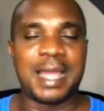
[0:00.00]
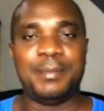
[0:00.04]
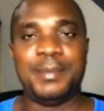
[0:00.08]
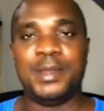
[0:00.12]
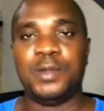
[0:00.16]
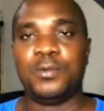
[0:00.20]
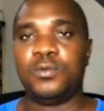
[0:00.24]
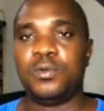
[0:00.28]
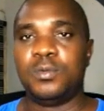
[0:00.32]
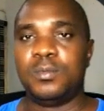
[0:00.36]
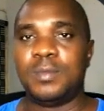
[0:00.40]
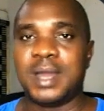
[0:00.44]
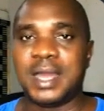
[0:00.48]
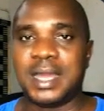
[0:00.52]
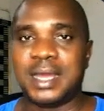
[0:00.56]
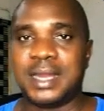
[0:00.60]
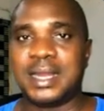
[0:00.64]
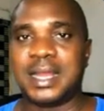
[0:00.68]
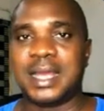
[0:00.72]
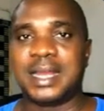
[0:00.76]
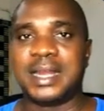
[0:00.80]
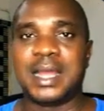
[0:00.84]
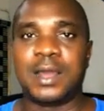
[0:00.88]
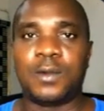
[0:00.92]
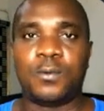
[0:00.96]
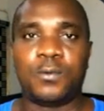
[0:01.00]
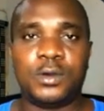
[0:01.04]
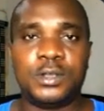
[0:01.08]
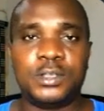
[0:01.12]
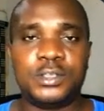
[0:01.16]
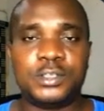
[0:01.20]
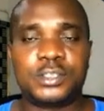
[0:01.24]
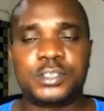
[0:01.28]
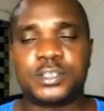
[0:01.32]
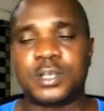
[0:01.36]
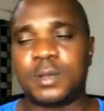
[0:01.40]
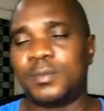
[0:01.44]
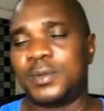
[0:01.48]
I'm a woman and I
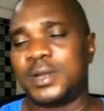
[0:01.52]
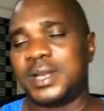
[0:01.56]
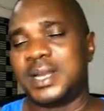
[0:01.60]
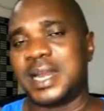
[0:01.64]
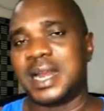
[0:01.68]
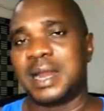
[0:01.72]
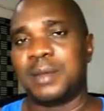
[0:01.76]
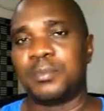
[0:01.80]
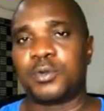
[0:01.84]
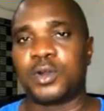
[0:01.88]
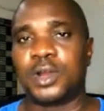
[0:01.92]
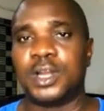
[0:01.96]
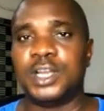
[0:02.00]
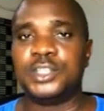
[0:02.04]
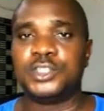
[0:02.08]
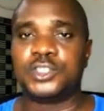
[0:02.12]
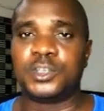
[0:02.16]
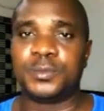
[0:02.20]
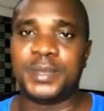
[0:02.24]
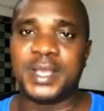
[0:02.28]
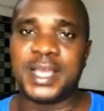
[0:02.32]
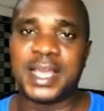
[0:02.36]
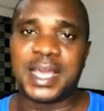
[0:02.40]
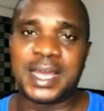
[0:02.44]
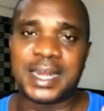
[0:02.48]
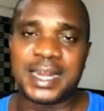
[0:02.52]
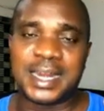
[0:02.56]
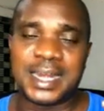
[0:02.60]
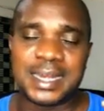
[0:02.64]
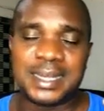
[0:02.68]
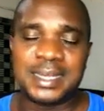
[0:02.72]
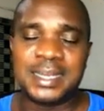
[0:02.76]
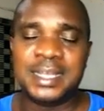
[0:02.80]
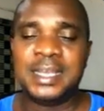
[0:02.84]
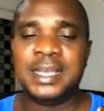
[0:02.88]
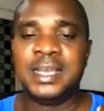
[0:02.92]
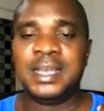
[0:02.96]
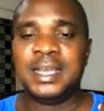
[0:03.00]
want somebody that I'm calling to be hearing
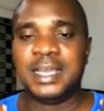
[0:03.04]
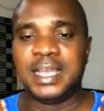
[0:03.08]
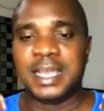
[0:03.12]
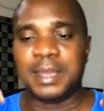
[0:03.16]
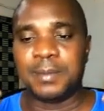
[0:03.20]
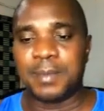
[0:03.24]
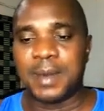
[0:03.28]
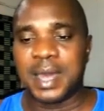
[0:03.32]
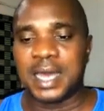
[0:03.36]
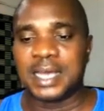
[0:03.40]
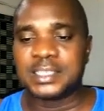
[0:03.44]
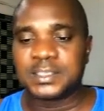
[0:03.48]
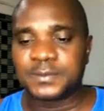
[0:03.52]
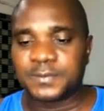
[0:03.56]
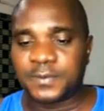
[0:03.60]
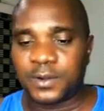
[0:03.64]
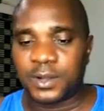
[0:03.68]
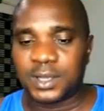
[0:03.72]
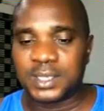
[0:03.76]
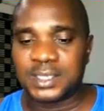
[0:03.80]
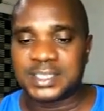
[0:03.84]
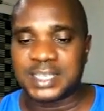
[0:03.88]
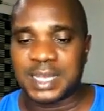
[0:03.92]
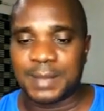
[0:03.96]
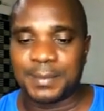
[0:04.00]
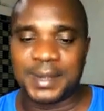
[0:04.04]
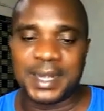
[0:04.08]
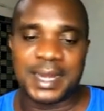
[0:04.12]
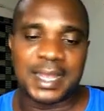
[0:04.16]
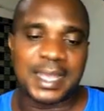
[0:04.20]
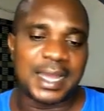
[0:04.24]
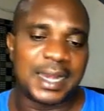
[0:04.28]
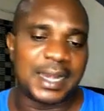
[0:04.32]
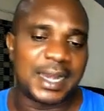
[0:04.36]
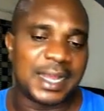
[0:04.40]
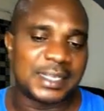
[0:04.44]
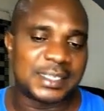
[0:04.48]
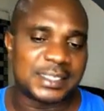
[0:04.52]
a man's voice,
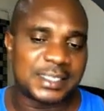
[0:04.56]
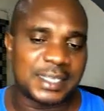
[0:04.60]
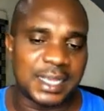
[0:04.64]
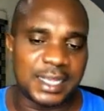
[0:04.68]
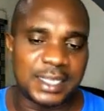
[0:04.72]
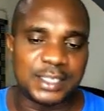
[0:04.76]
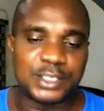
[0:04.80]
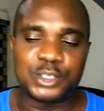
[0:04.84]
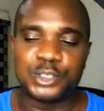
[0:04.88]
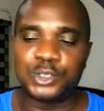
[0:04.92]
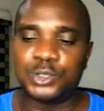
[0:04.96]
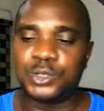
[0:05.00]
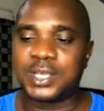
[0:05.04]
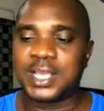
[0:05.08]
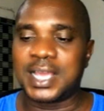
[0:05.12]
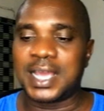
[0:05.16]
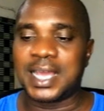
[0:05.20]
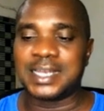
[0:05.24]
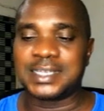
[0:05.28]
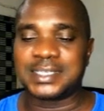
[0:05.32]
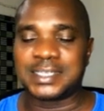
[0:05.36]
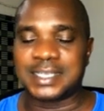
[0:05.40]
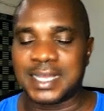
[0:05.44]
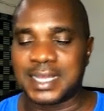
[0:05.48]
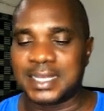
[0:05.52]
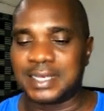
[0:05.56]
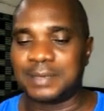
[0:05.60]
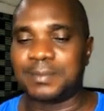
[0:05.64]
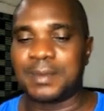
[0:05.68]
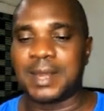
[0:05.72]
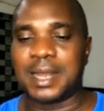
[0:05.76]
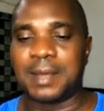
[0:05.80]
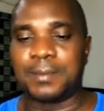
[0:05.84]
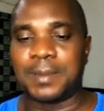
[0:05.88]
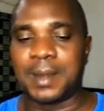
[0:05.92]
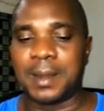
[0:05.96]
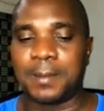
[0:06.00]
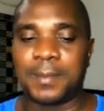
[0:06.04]
American accent, UK accent,
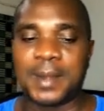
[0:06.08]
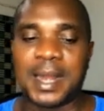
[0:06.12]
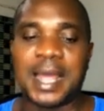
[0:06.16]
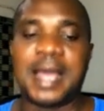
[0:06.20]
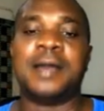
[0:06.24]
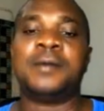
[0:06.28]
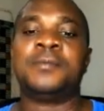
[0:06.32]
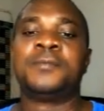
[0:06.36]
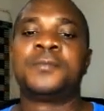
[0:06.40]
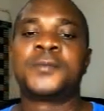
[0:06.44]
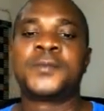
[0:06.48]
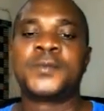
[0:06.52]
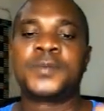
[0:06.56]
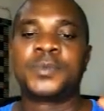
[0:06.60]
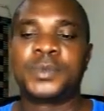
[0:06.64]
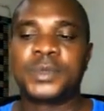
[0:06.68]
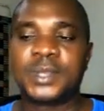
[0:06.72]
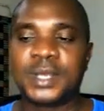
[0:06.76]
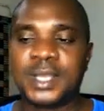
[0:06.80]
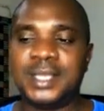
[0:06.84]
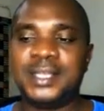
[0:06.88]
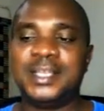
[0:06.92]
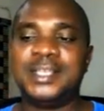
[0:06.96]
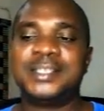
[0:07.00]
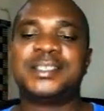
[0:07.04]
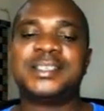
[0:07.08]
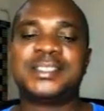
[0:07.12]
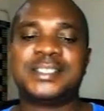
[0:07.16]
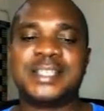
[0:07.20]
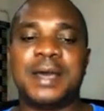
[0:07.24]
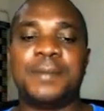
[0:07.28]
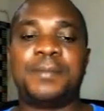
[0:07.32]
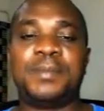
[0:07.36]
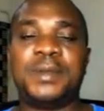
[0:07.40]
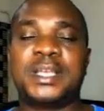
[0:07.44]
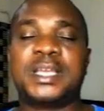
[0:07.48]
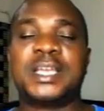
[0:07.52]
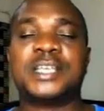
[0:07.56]
blah, blah, blah. This is the
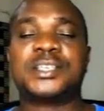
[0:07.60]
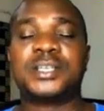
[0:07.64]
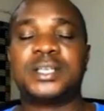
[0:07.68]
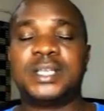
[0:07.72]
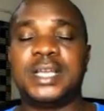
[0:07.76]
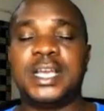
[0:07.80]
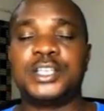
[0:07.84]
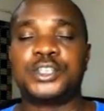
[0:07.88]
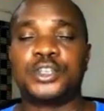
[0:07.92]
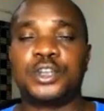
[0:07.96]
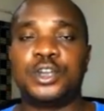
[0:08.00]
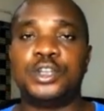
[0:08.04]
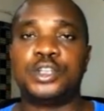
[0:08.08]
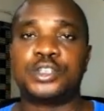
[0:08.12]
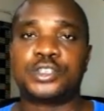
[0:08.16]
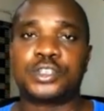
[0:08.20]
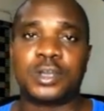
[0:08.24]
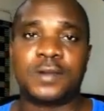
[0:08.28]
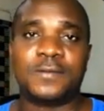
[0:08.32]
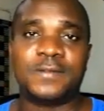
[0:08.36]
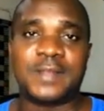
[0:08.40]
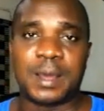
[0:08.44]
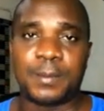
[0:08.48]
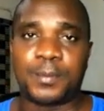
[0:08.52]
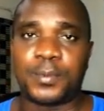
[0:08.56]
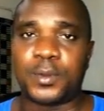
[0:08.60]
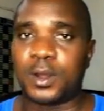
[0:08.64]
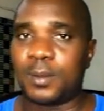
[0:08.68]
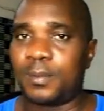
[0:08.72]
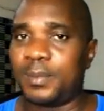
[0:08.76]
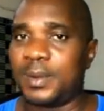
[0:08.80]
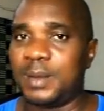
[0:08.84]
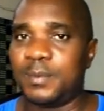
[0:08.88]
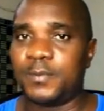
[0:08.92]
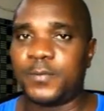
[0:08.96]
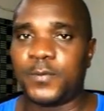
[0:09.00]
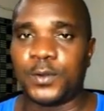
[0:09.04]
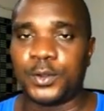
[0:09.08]
application that is going to solve that
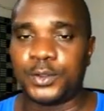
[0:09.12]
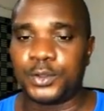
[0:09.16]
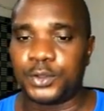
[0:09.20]
problem for